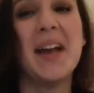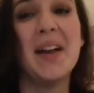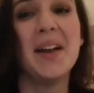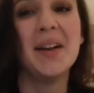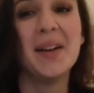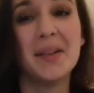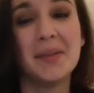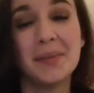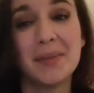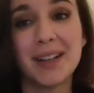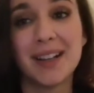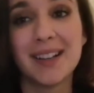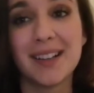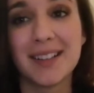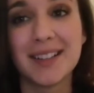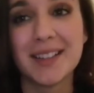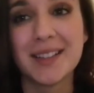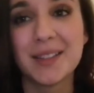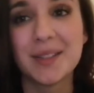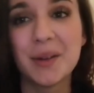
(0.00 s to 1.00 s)
Oh my god,
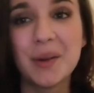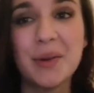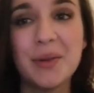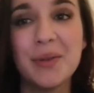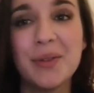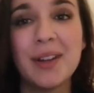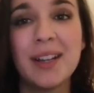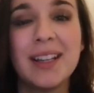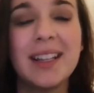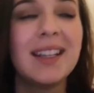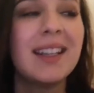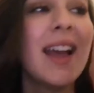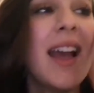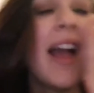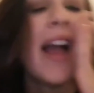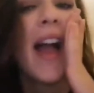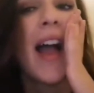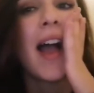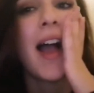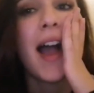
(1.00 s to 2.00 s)
it's so funny.
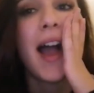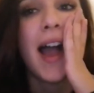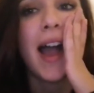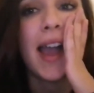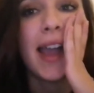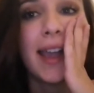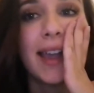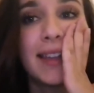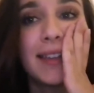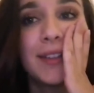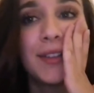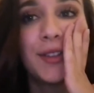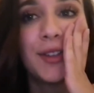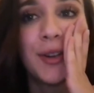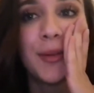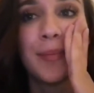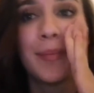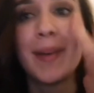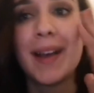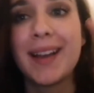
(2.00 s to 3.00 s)
I had to
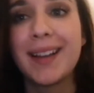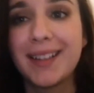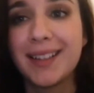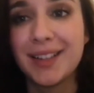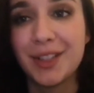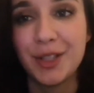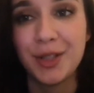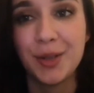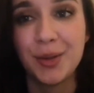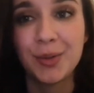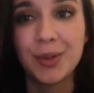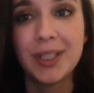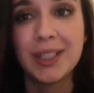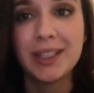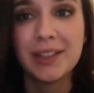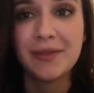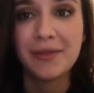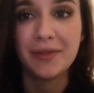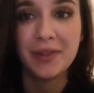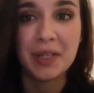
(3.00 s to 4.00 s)
come back and just quickly
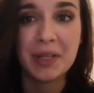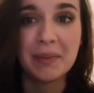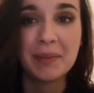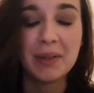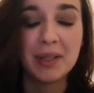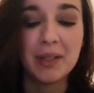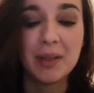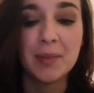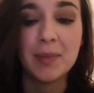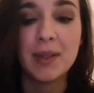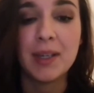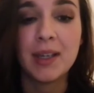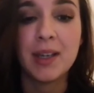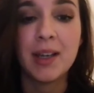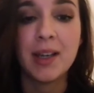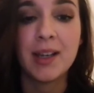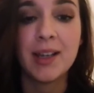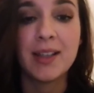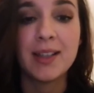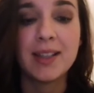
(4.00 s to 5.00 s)
film this
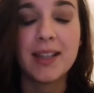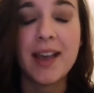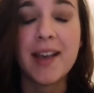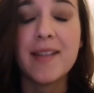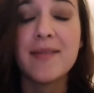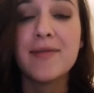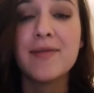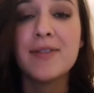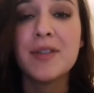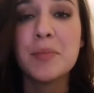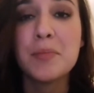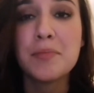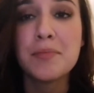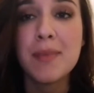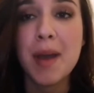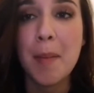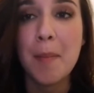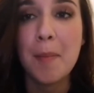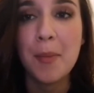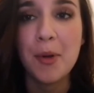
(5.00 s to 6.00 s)
because I
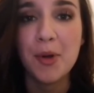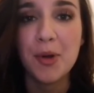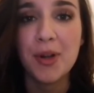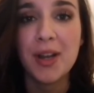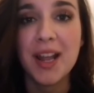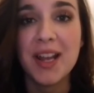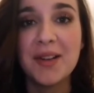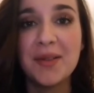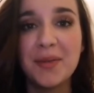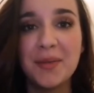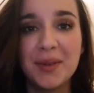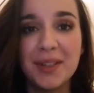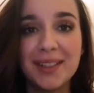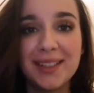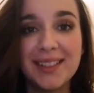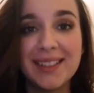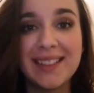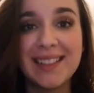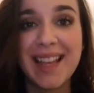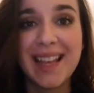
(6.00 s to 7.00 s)
remember now what
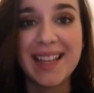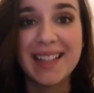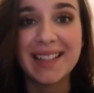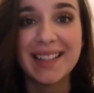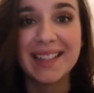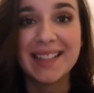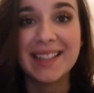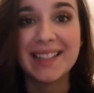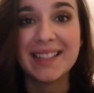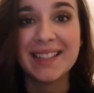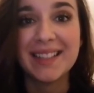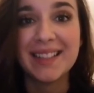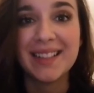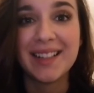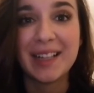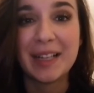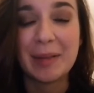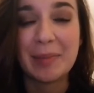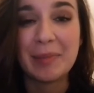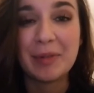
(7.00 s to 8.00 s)
that
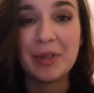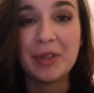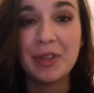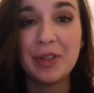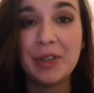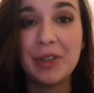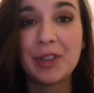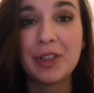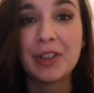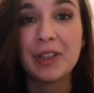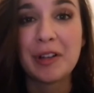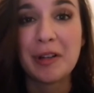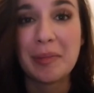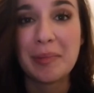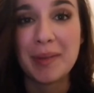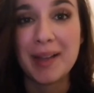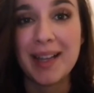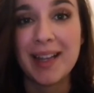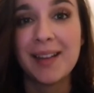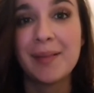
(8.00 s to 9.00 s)
Good Girl Gone
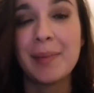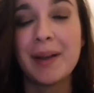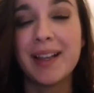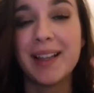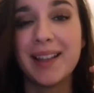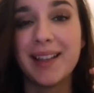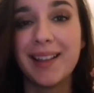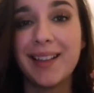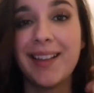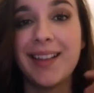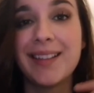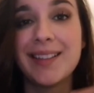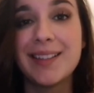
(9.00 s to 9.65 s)
Bad by Kilian